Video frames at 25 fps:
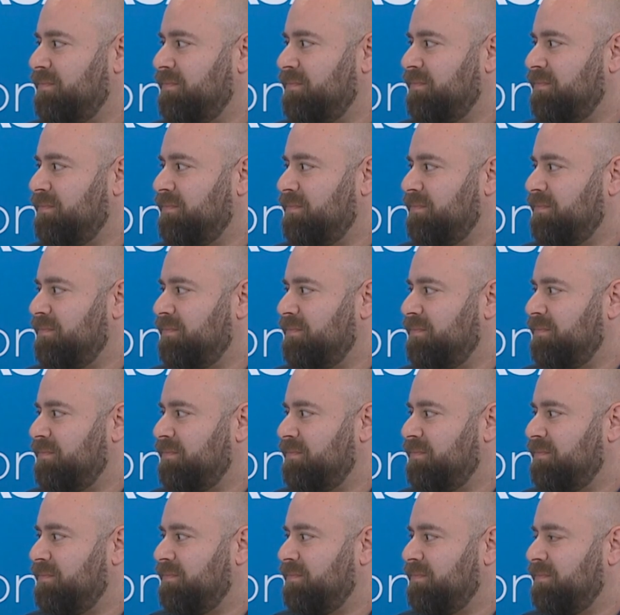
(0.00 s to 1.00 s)

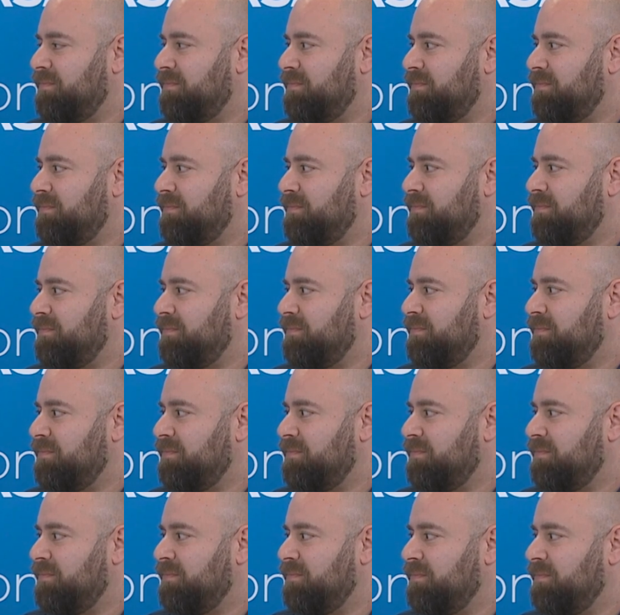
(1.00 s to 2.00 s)

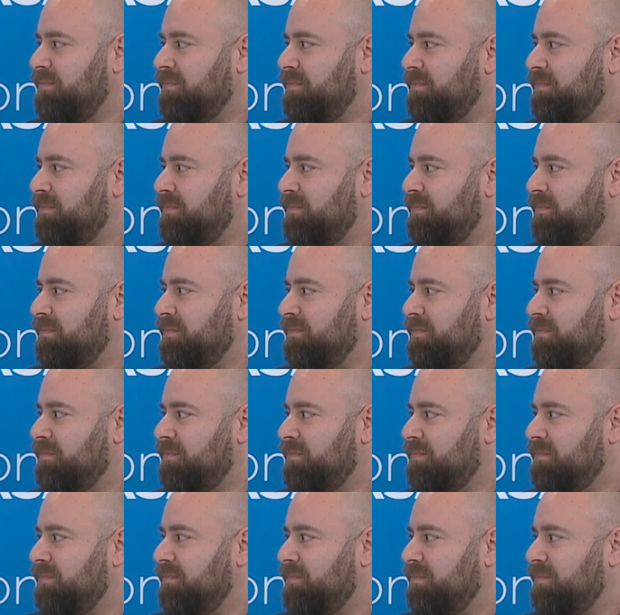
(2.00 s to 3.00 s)

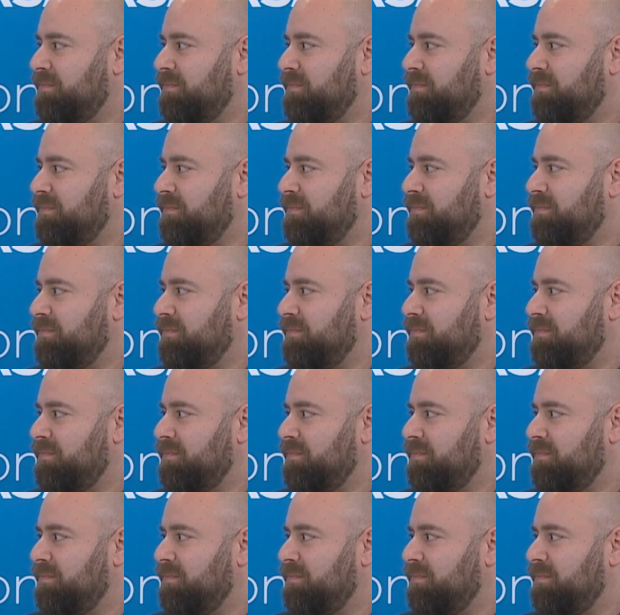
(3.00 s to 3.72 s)
The person shown says nothing.